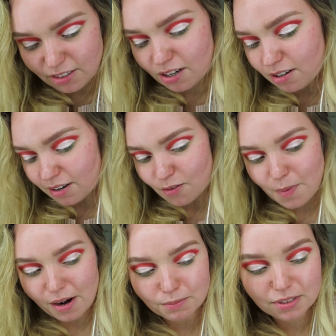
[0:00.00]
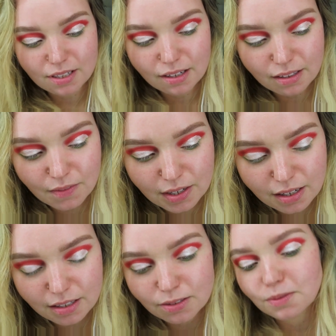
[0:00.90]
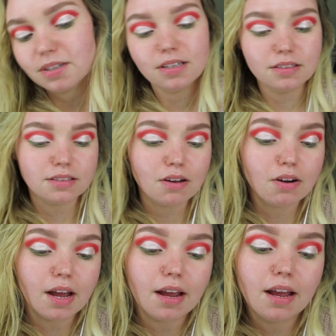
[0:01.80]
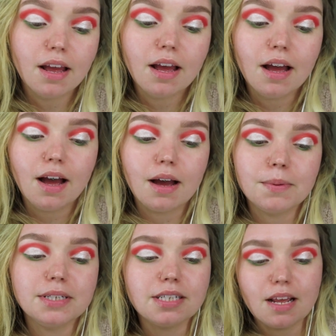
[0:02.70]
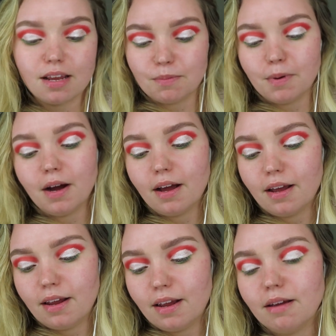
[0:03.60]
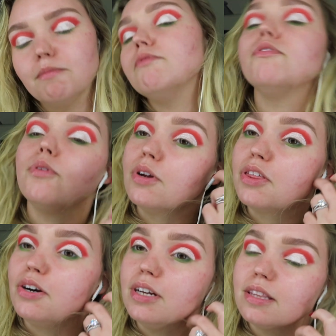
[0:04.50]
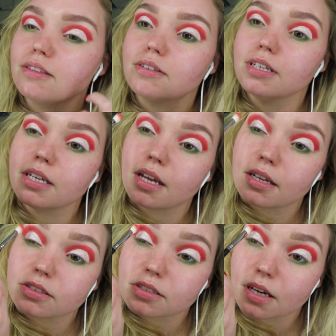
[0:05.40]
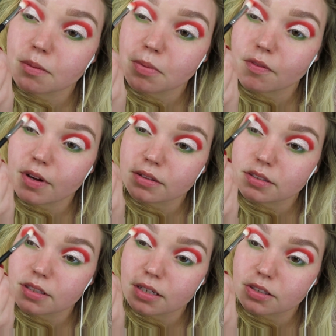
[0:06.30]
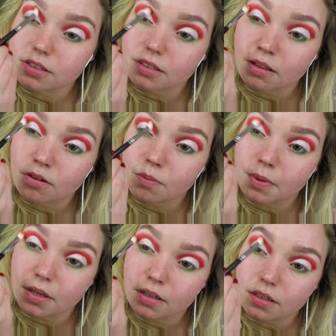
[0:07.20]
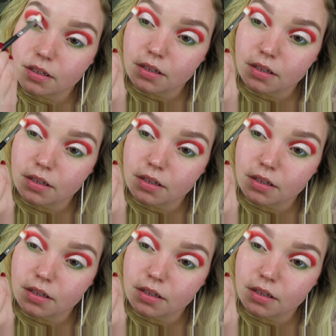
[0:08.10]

You know what, never mind. I'm just gonna leave it. It is what it is. Okay, I'm gonna take my M433 and just kind of buff out these edges a little bit.